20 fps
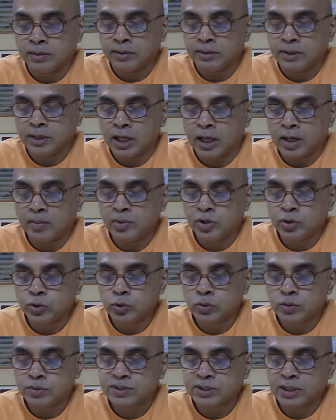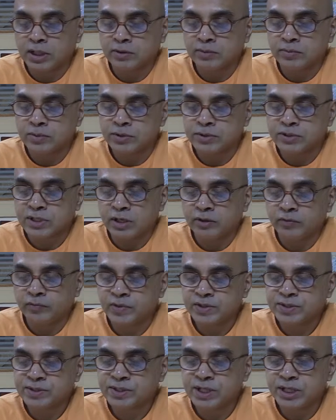
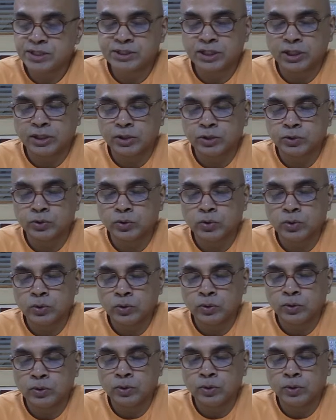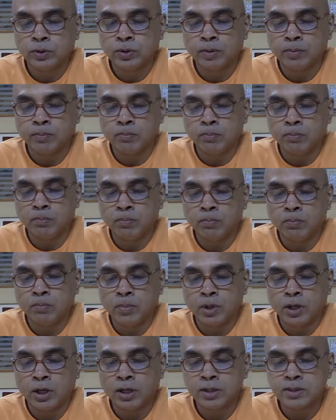sarvasya jagato
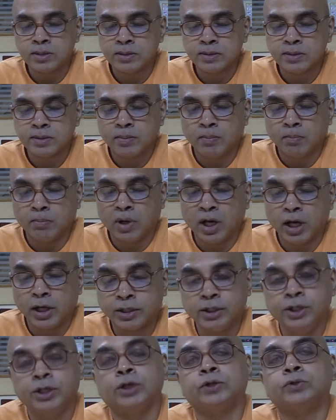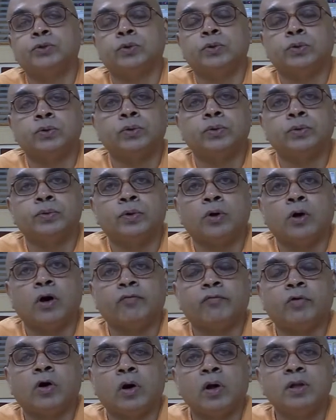bhakyato. Of
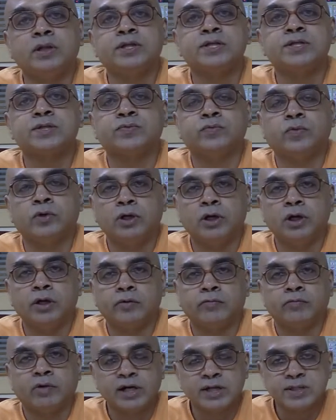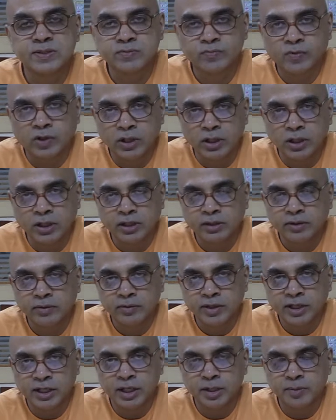all this world. What is world?
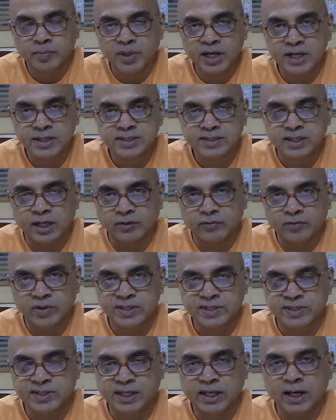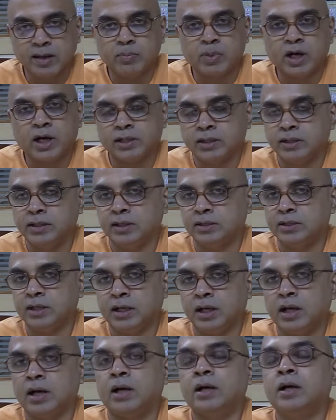Here meant sarvasya
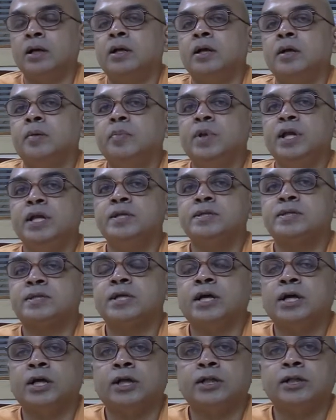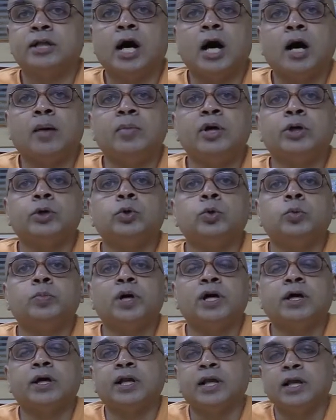bhakyataha. Means
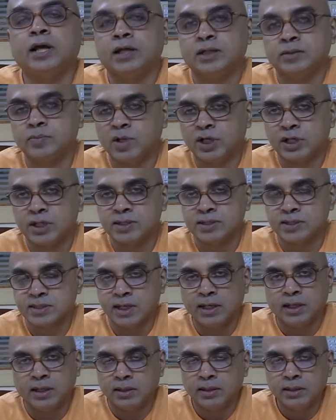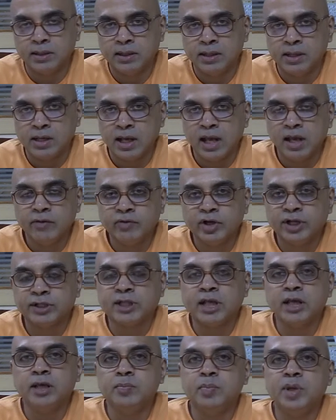namarupa kriyatmadasya.
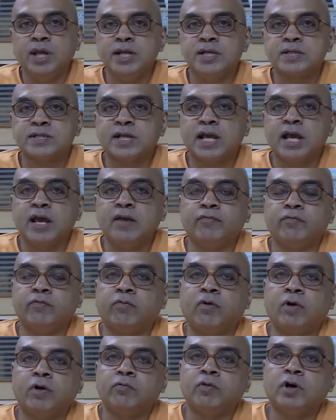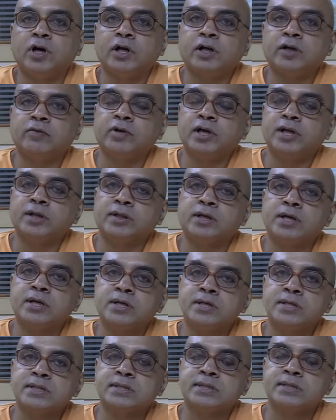Everything means wherever there
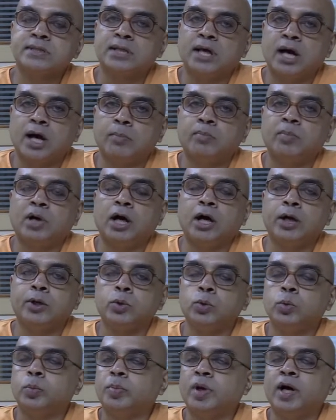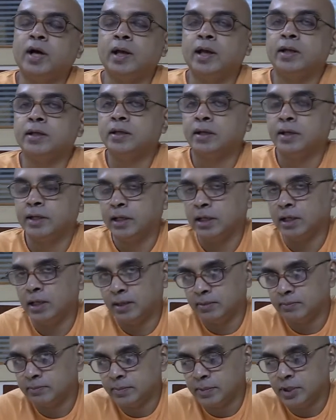is nama, rupa and
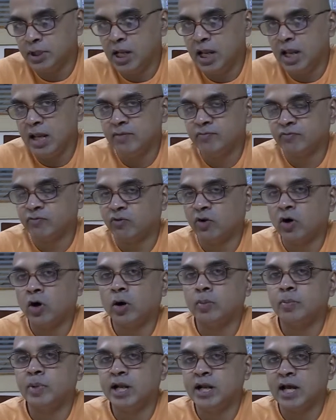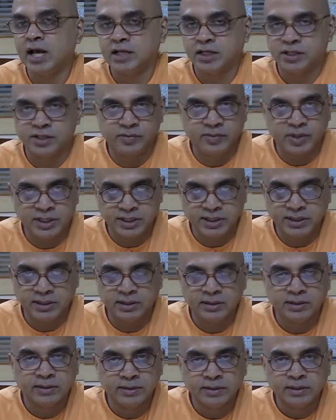kriya, name, form and
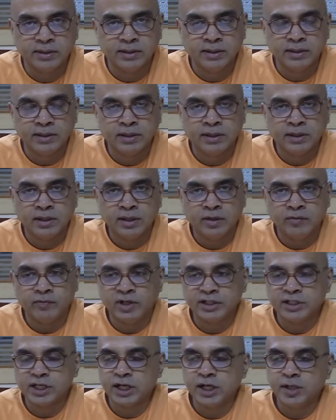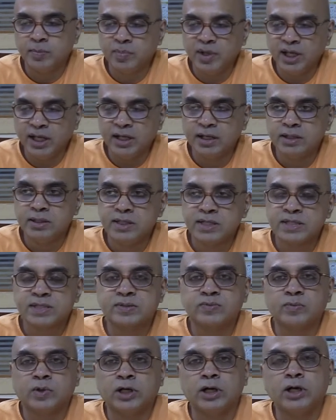activity. Whether it be in
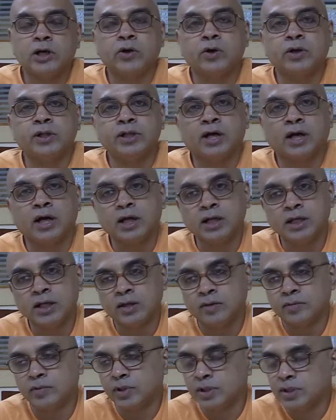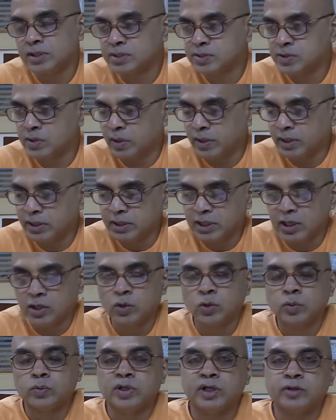this world or in the higher worlds or in the
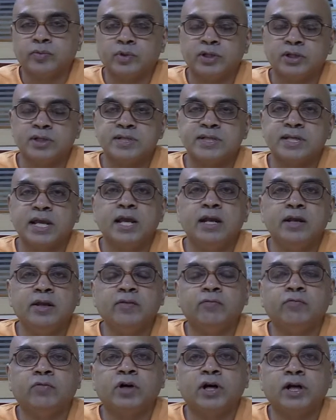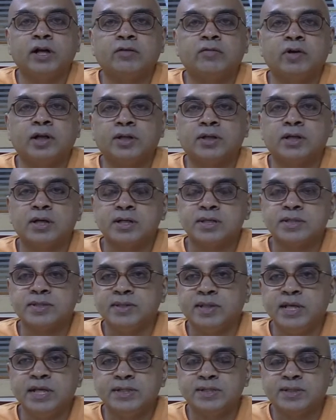lower worlds, wherever there is
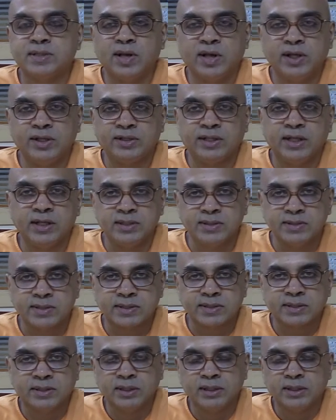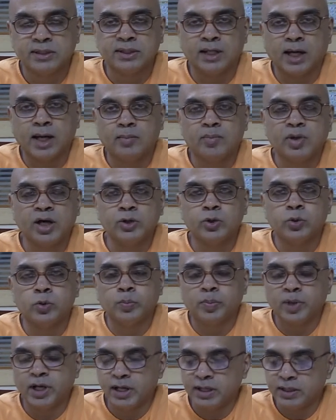these three things, nama,
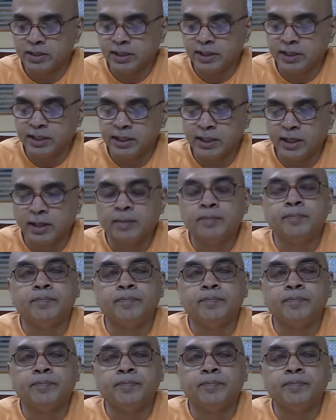rupa and kriya,